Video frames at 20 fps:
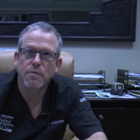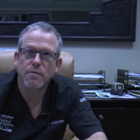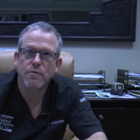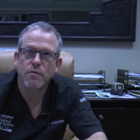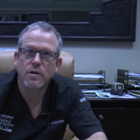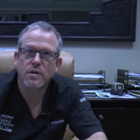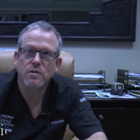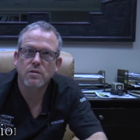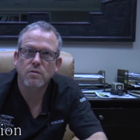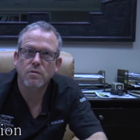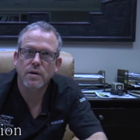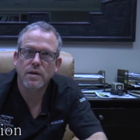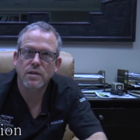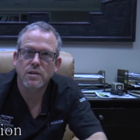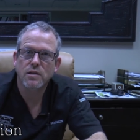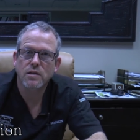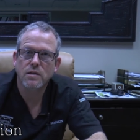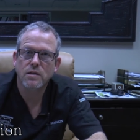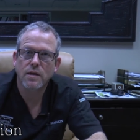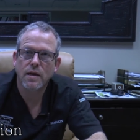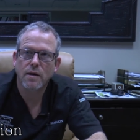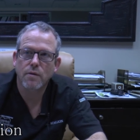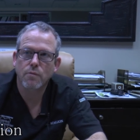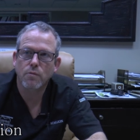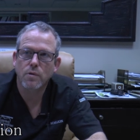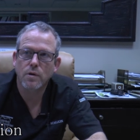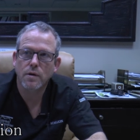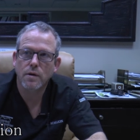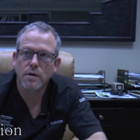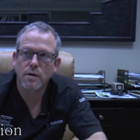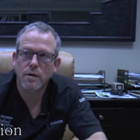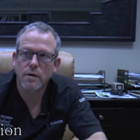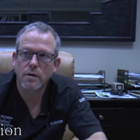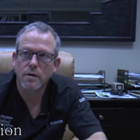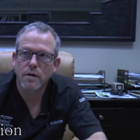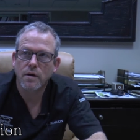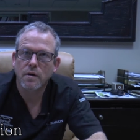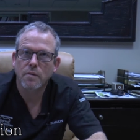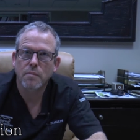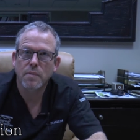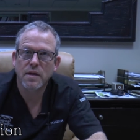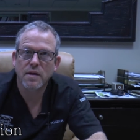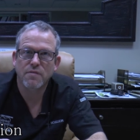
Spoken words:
of restoration that would be